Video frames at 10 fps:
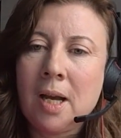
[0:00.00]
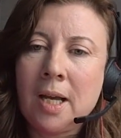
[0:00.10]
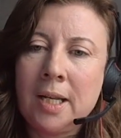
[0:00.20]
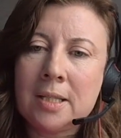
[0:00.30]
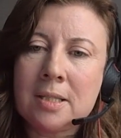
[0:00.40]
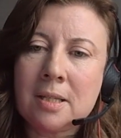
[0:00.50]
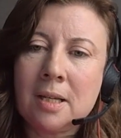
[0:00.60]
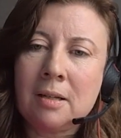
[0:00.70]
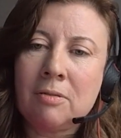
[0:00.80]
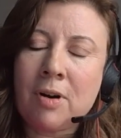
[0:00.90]
and it's
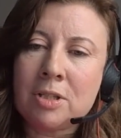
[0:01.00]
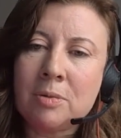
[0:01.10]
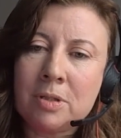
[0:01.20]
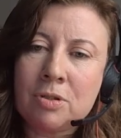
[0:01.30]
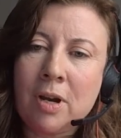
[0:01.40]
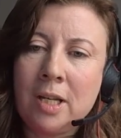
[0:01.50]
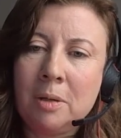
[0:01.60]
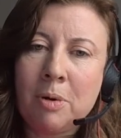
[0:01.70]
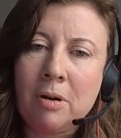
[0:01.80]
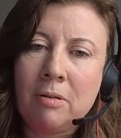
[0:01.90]
a graduate
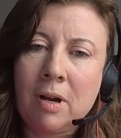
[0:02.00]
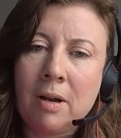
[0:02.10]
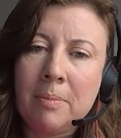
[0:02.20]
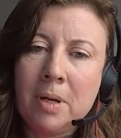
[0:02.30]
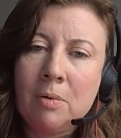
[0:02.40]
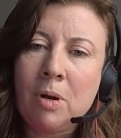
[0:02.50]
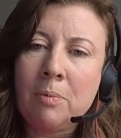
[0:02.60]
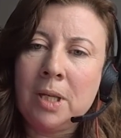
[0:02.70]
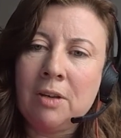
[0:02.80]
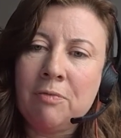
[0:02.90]
training program
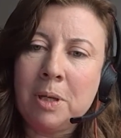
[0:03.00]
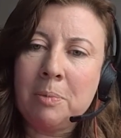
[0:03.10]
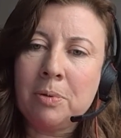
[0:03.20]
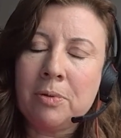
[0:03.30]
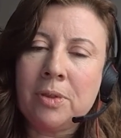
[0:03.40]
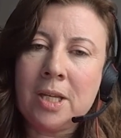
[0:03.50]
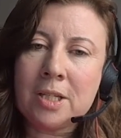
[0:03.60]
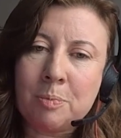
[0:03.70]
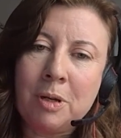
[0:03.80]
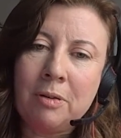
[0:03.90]
where we give people the
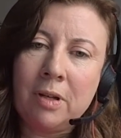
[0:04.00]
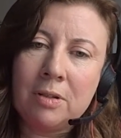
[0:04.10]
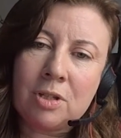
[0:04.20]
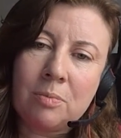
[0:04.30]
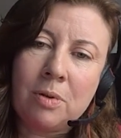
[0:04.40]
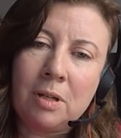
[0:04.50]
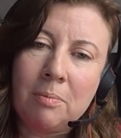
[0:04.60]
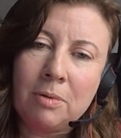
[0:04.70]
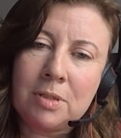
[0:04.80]
experience to work in